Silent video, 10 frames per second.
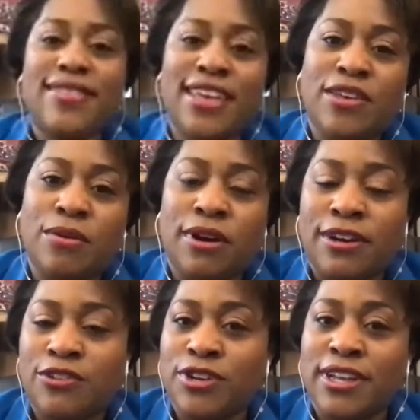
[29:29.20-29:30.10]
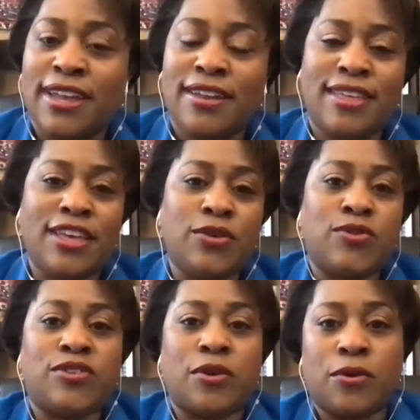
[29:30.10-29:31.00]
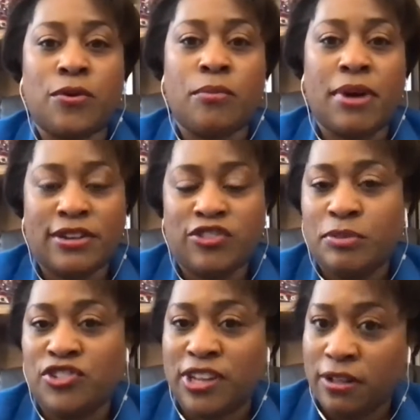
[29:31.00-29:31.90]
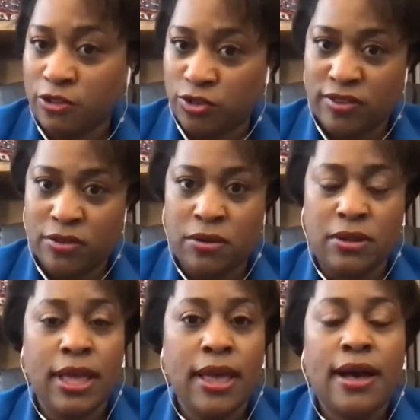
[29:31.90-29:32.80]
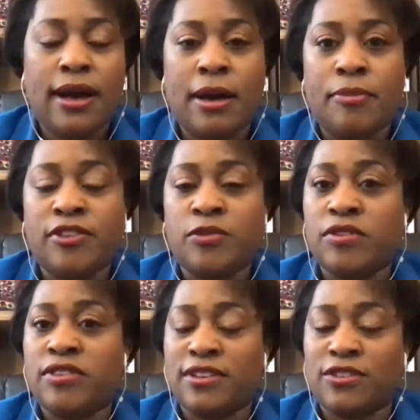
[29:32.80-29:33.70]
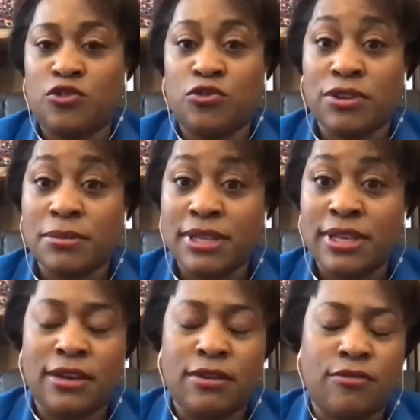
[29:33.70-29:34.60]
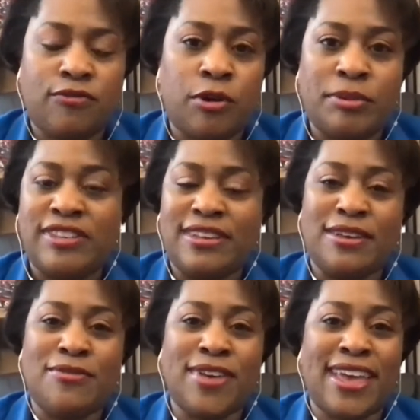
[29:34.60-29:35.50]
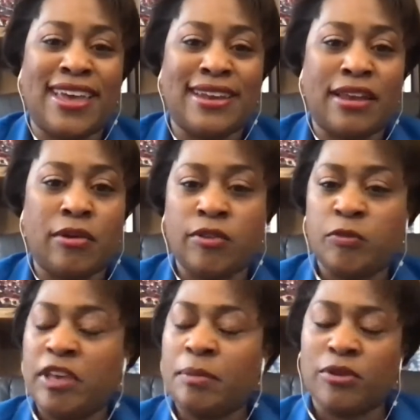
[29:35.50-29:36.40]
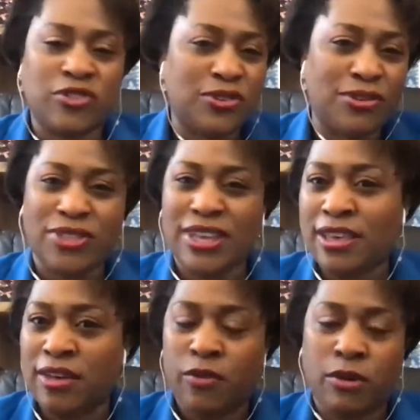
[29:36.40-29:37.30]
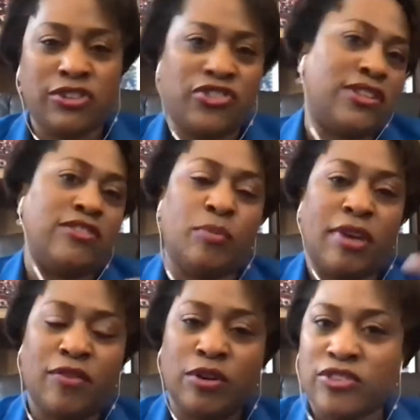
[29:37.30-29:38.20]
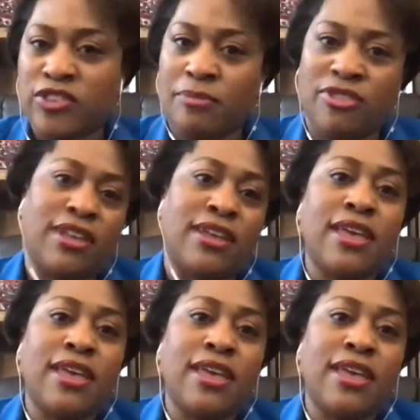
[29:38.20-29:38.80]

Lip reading: you, Audrey, and thank you so much, Michelle Driscoll. This was extremely informative, and I know as people are still thinking of questions, you may have heard something,